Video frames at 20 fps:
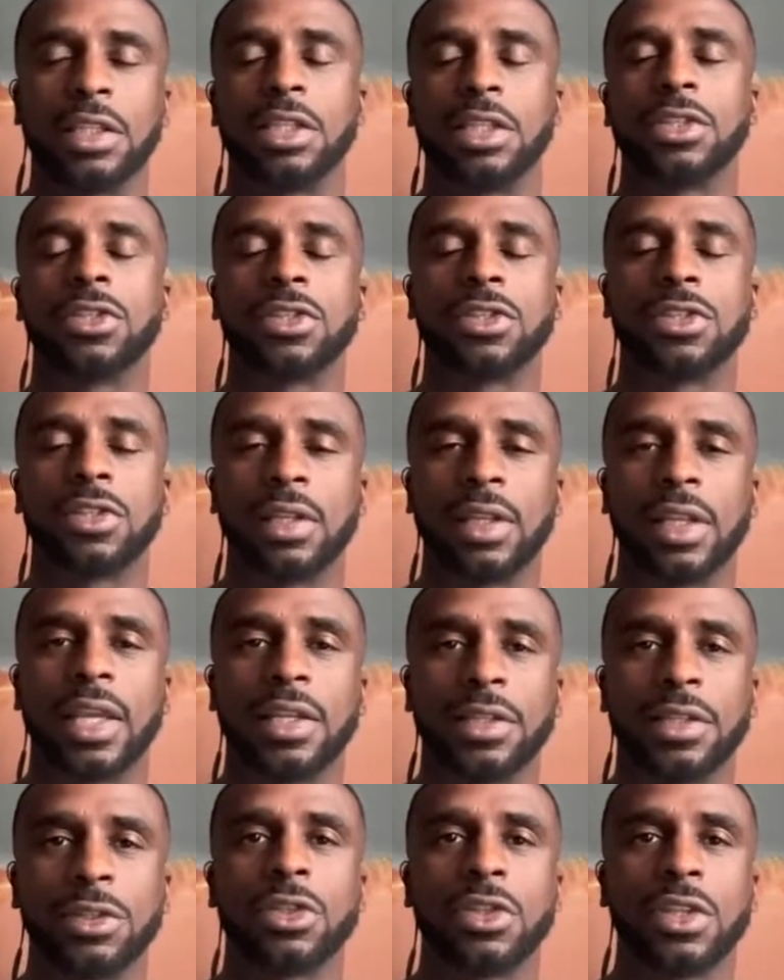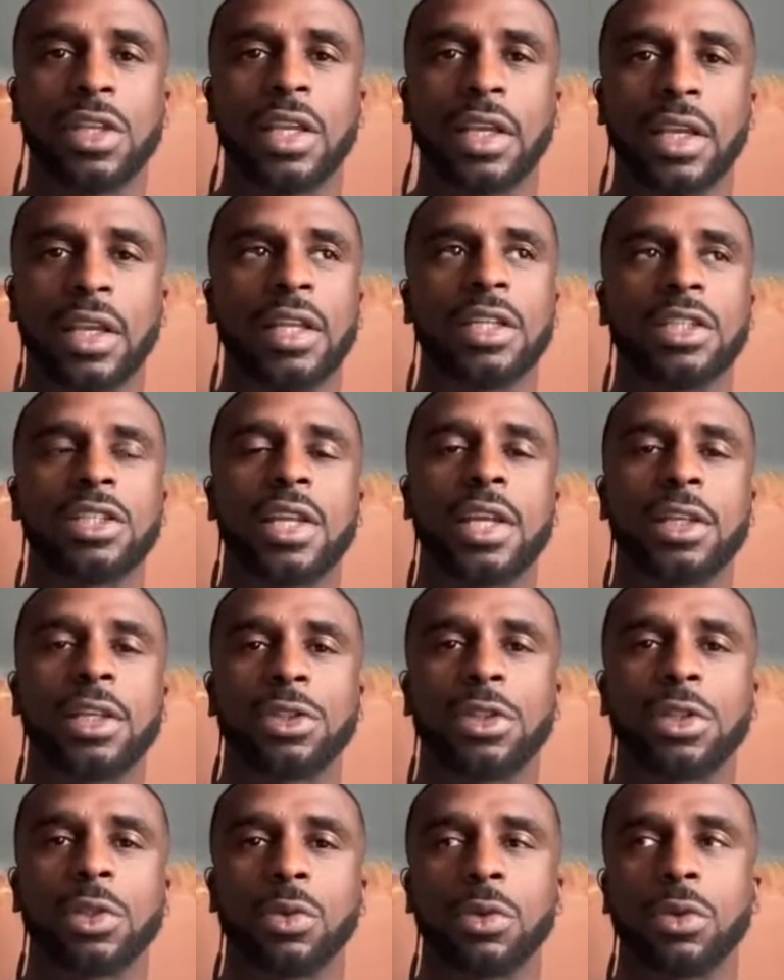This is the latest thing. And it's not
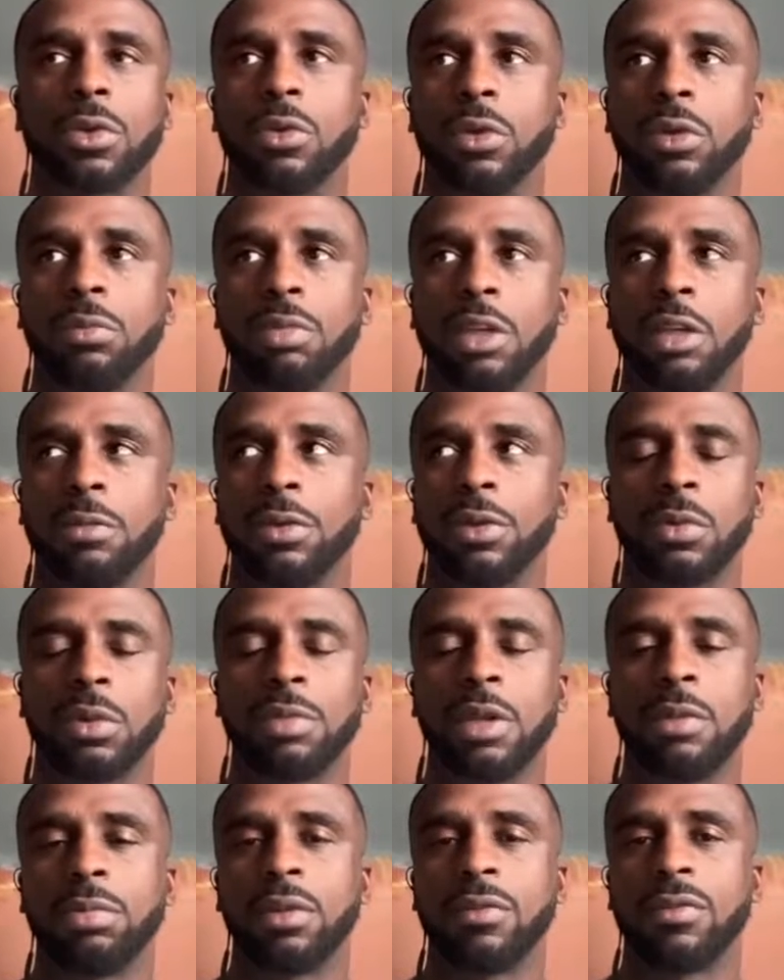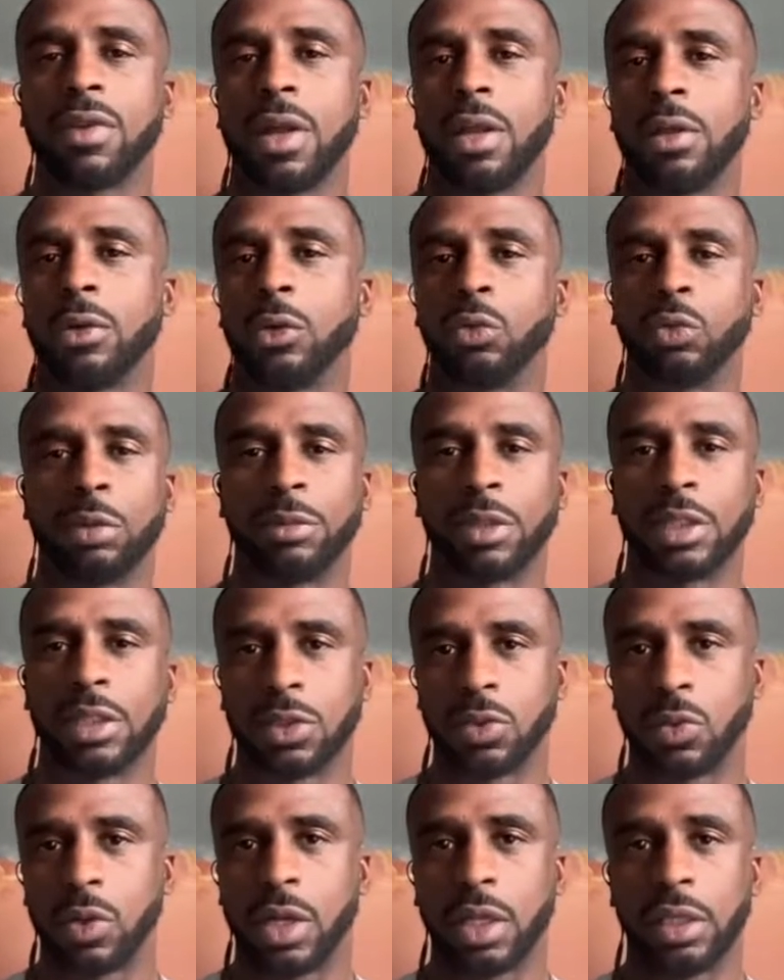just with queer people, with people of color and women
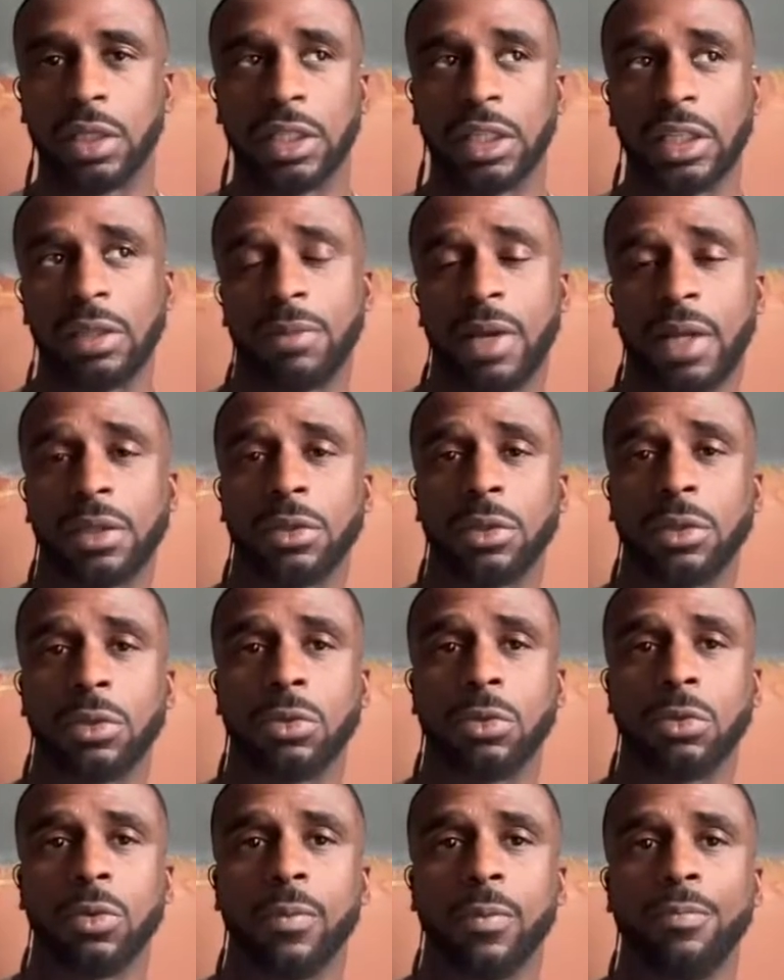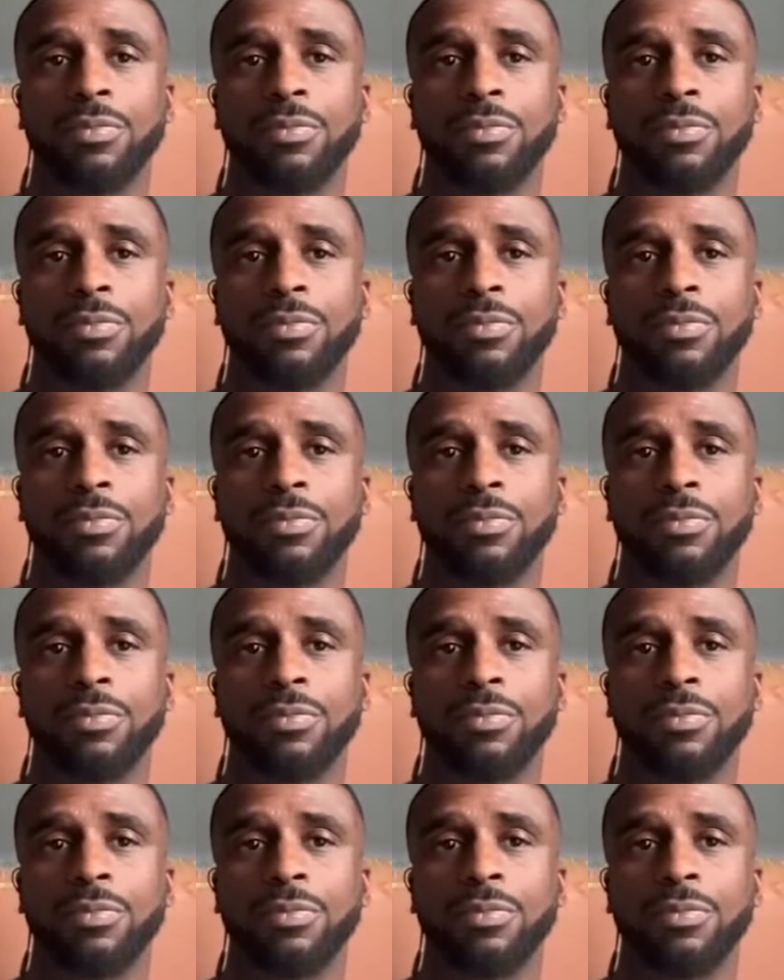as well, and anybody who